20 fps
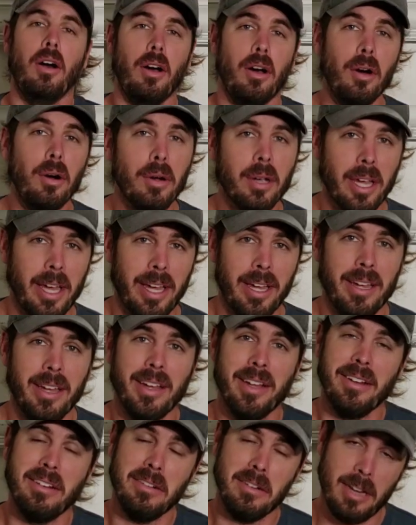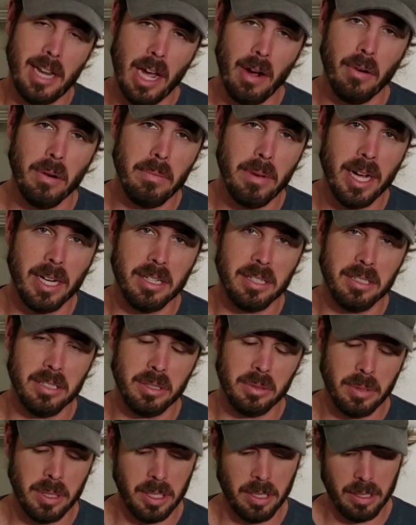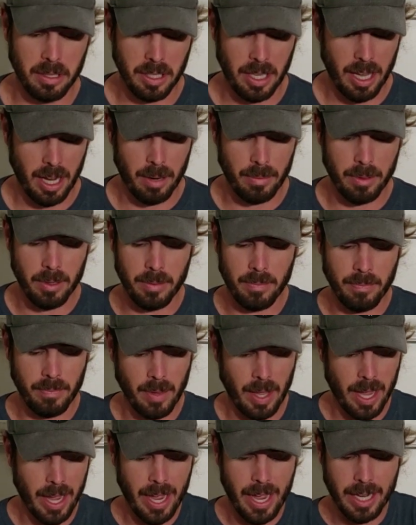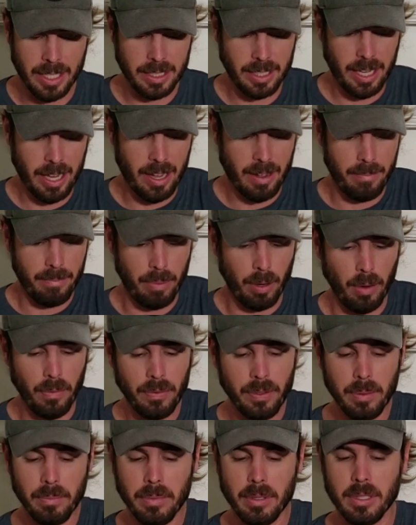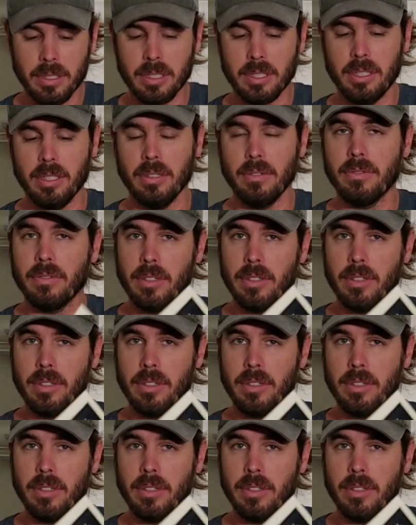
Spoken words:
Okay, now we're back to this regular camera. I actually have both of the books still in